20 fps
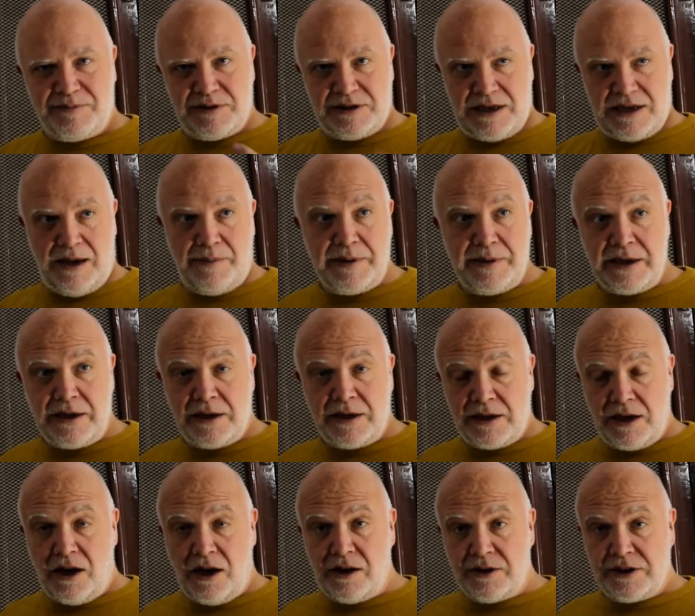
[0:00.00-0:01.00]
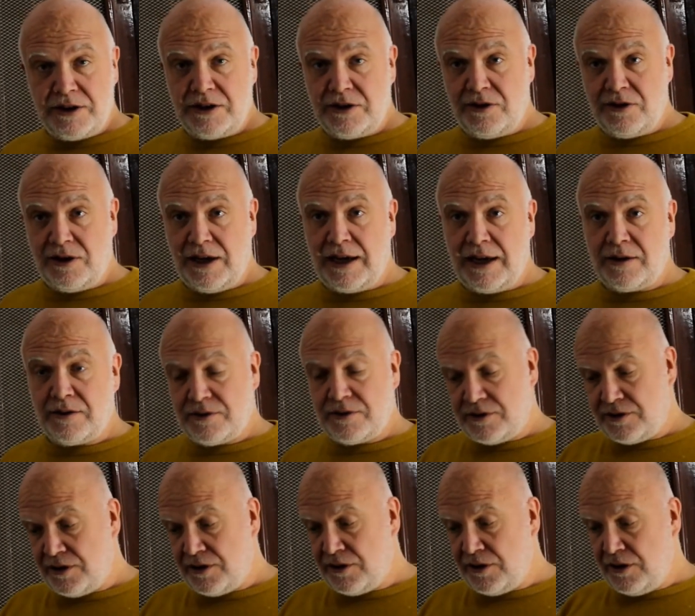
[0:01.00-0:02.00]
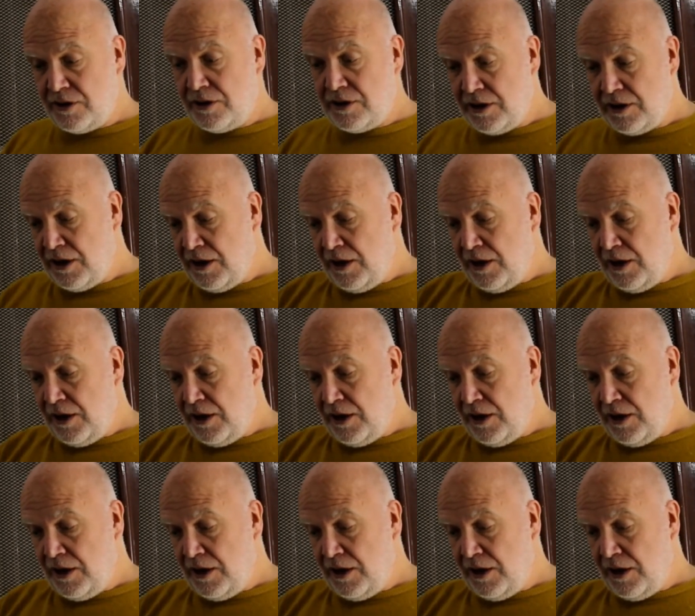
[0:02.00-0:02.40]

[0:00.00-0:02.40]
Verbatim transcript: was coming and guarding your house, and the